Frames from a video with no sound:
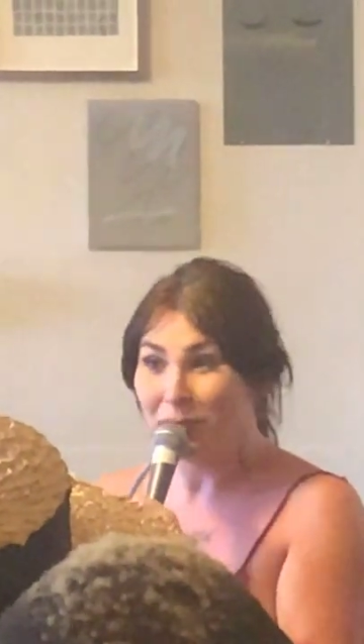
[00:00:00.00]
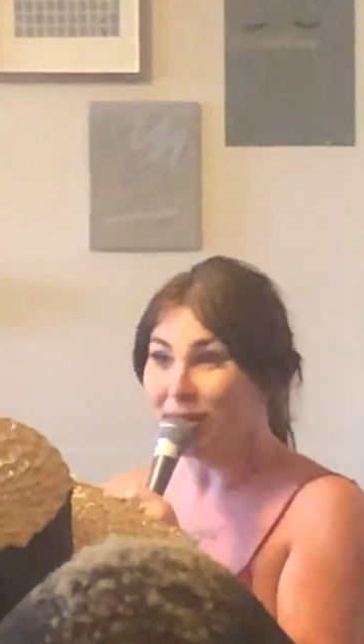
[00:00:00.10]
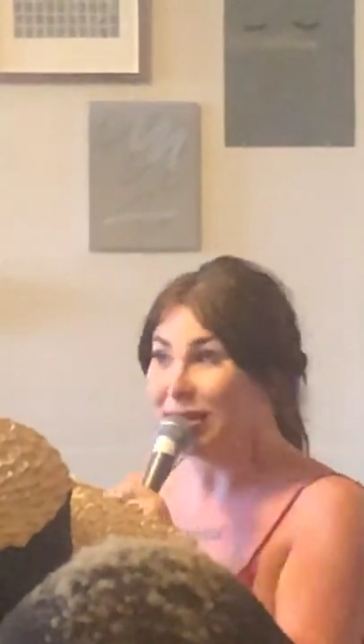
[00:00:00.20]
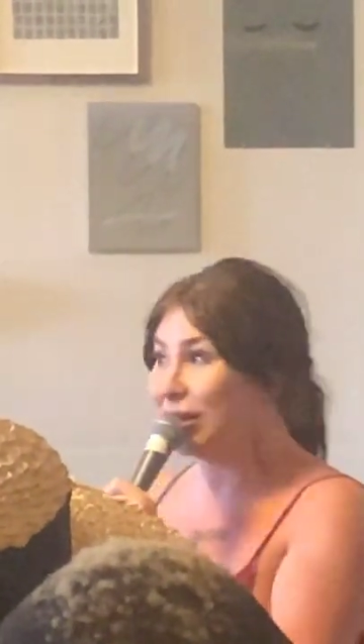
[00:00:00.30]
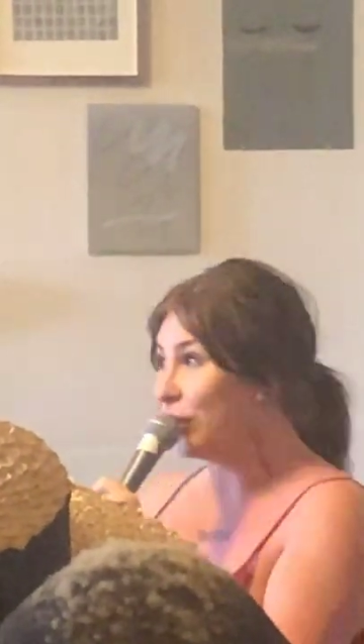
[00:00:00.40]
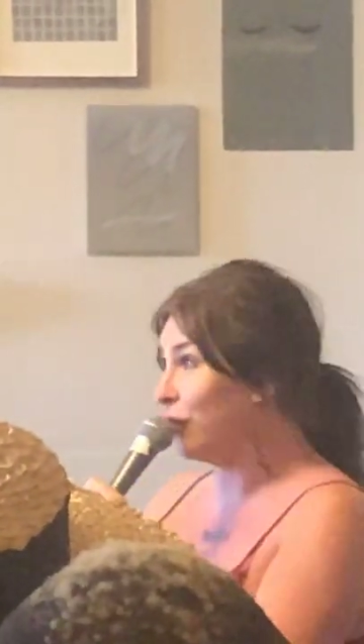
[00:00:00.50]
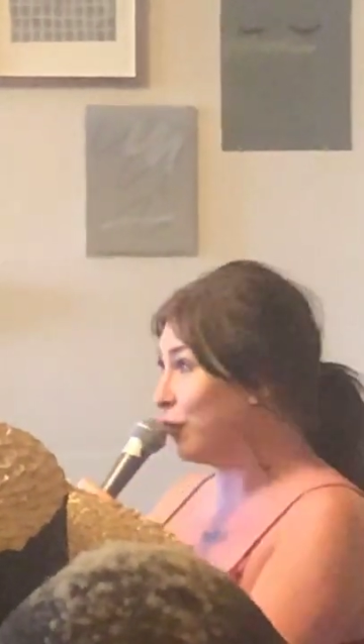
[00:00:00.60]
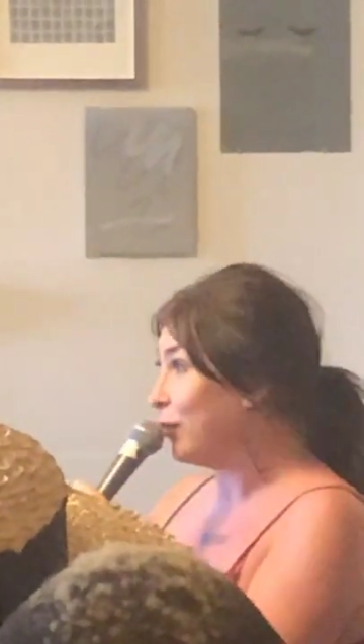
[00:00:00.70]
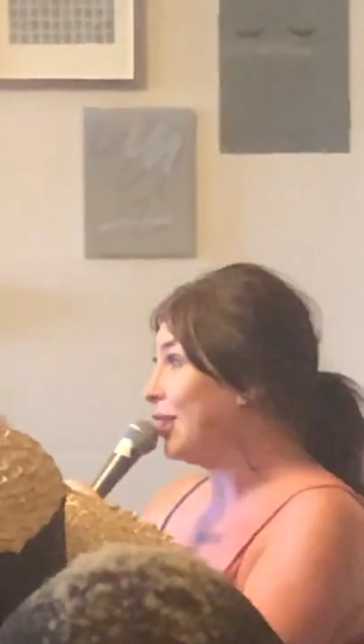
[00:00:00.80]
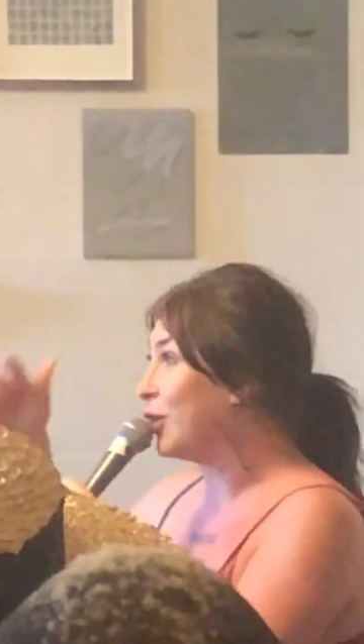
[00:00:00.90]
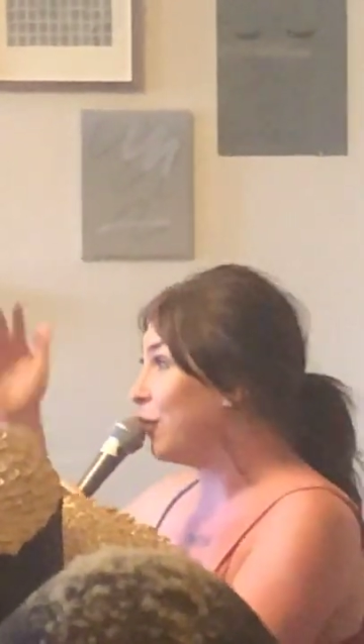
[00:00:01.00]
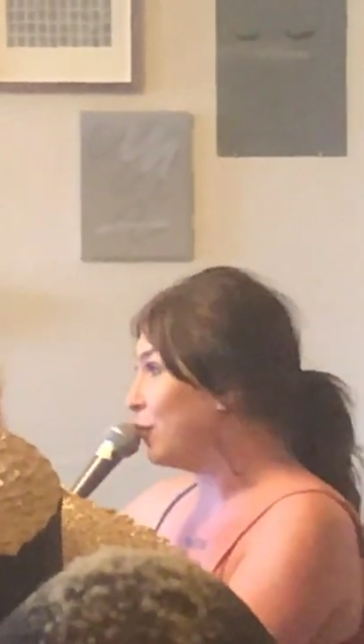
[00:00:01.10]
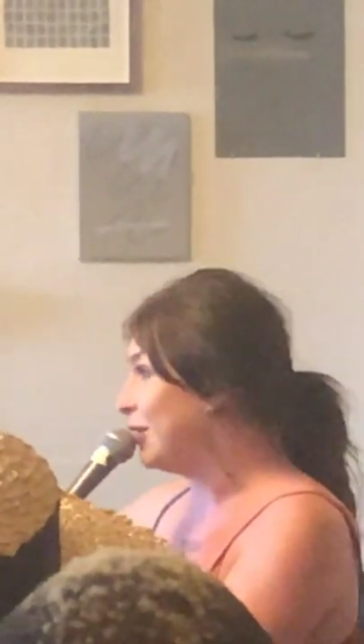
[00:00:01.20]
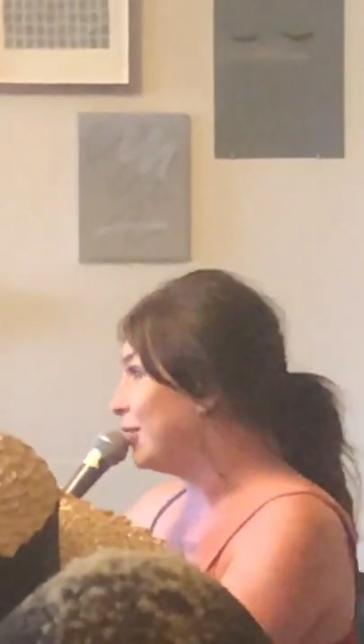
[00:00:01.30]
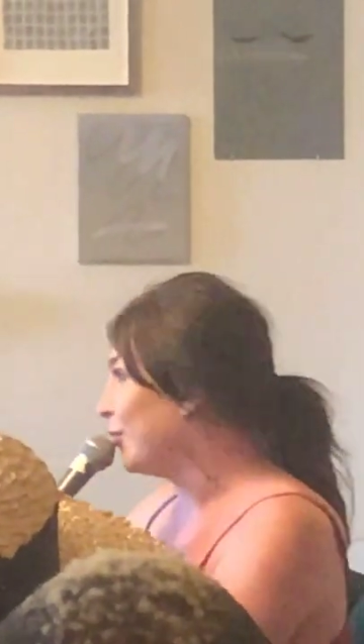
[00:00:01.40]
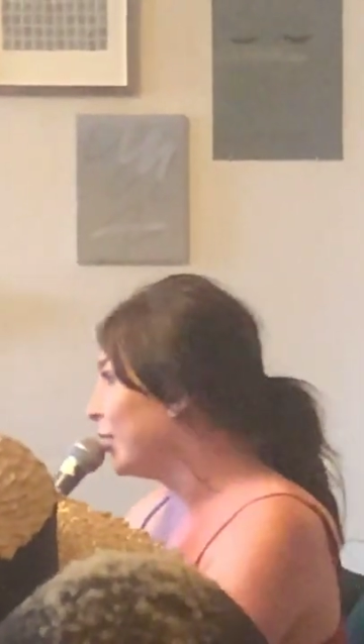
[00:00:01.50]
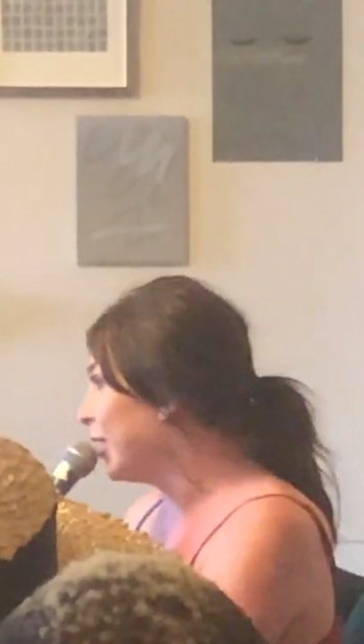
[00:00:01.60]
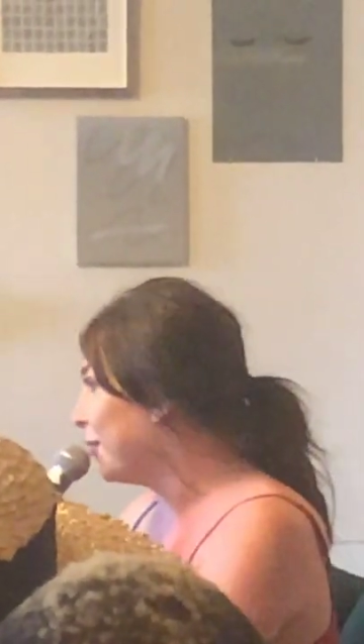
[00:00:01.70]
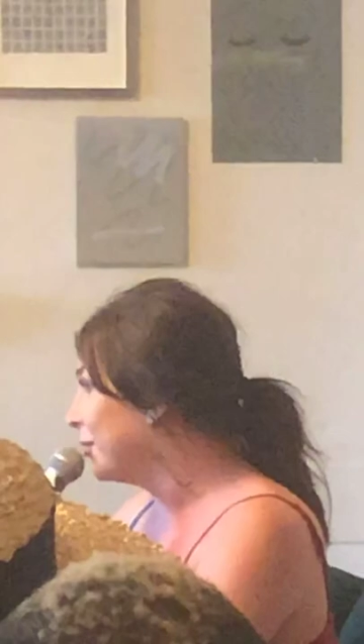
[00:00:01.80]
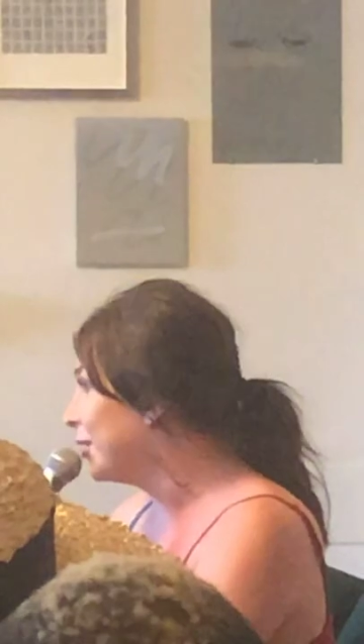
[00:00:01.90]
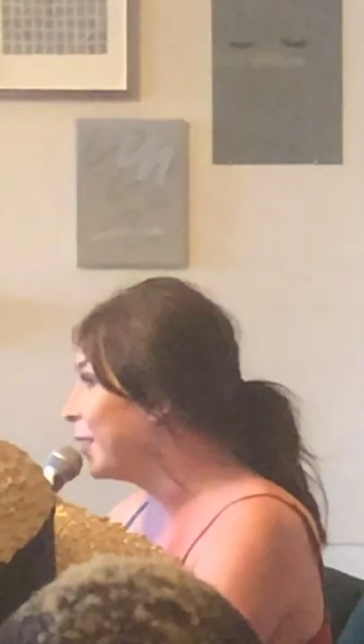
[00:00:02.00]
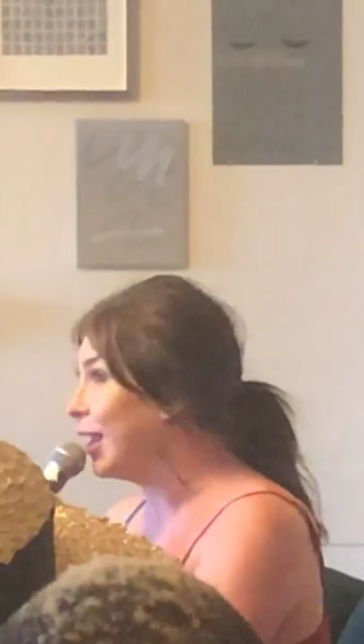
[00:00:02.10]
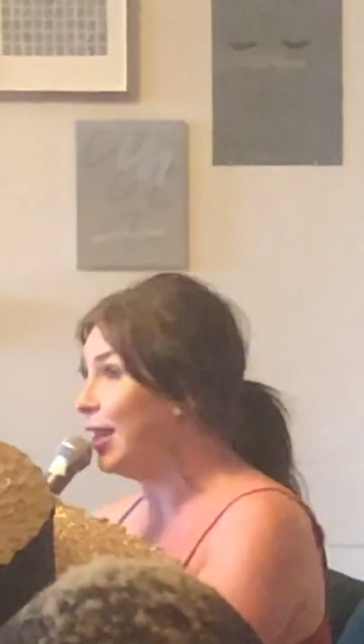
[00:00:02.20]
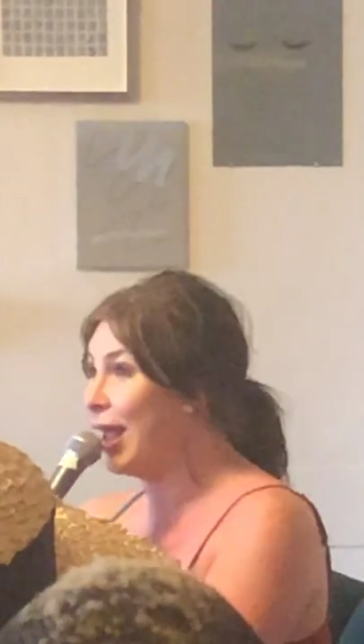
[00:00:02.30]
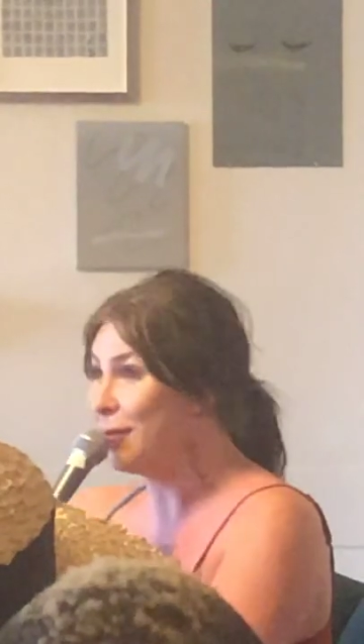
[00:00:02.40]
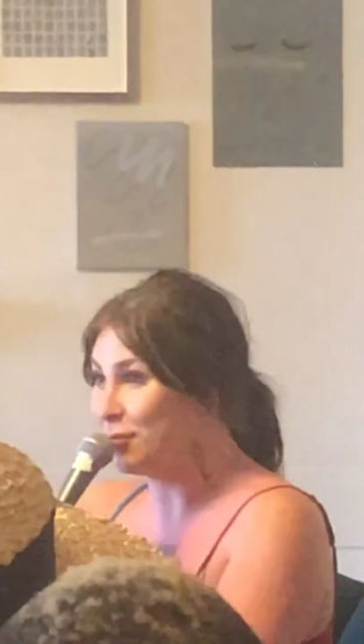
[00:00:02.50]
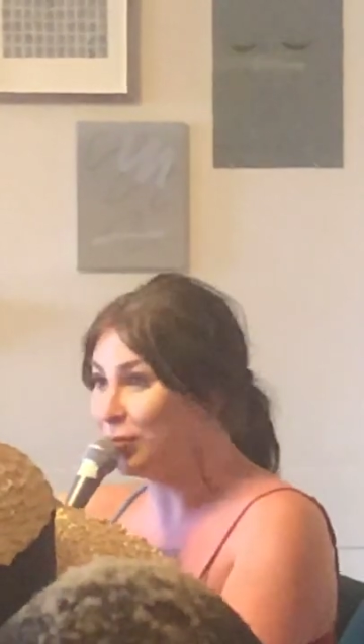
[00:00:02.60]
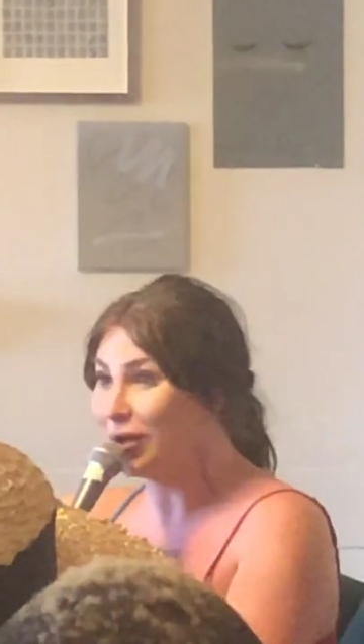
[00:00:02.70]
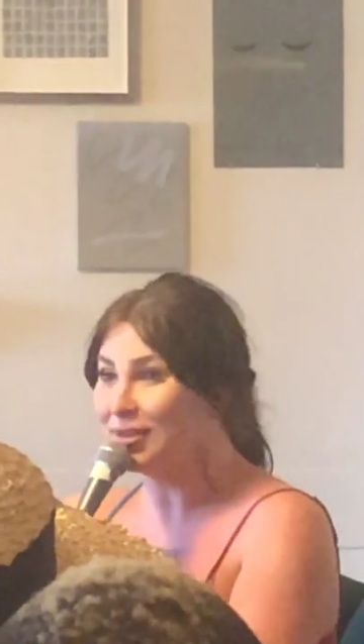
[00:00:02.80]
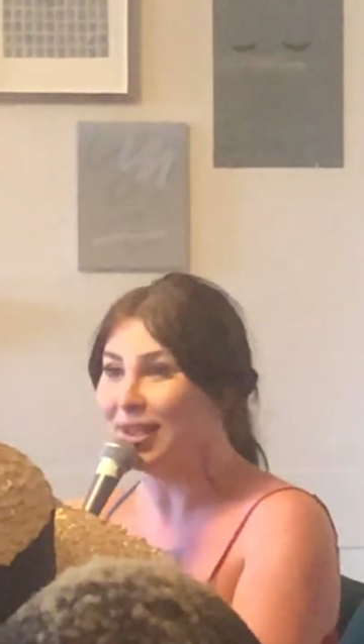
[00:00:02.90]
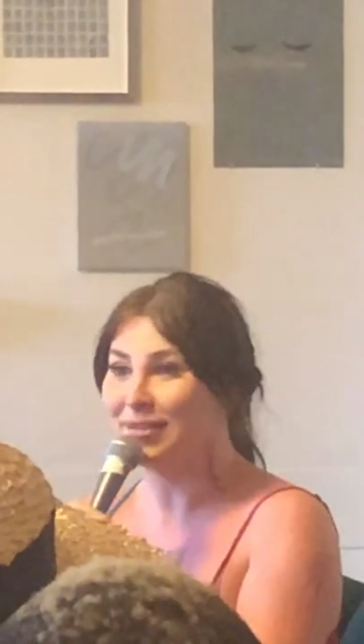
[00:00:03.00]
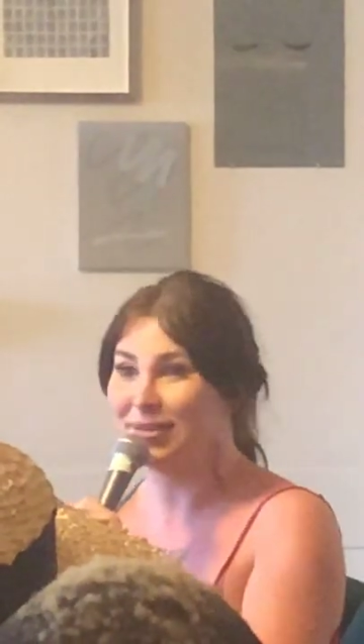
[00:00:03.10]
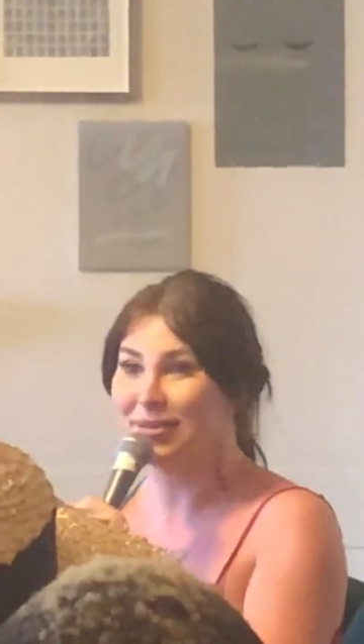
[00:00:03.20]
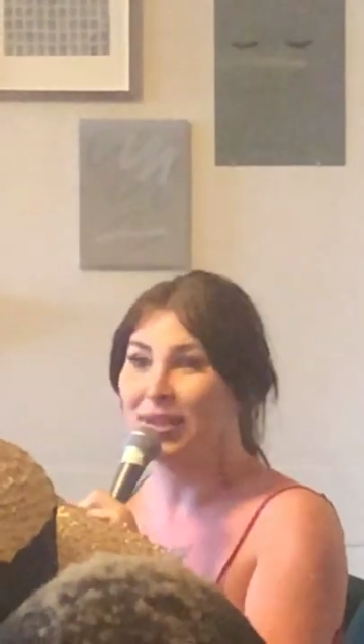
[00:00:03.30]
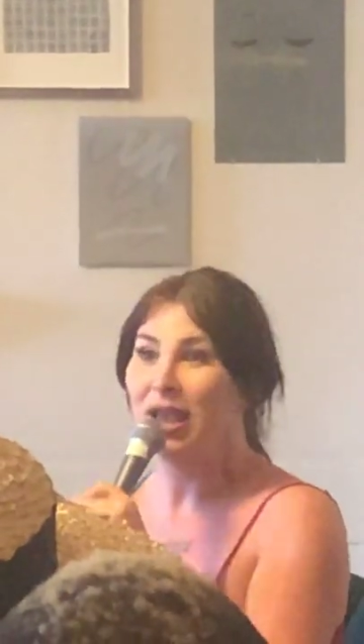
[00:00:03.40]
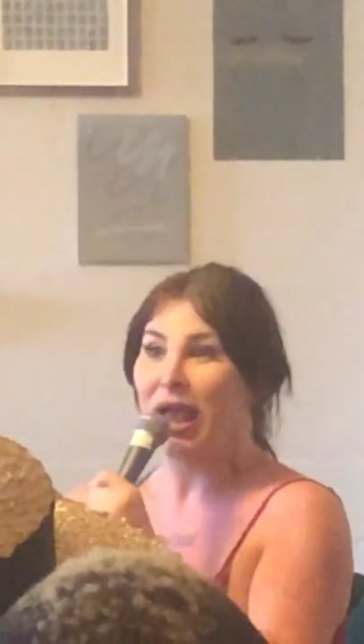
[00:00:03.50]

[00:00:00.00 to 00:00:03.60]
and then when the government saw, you know, the BLM protests,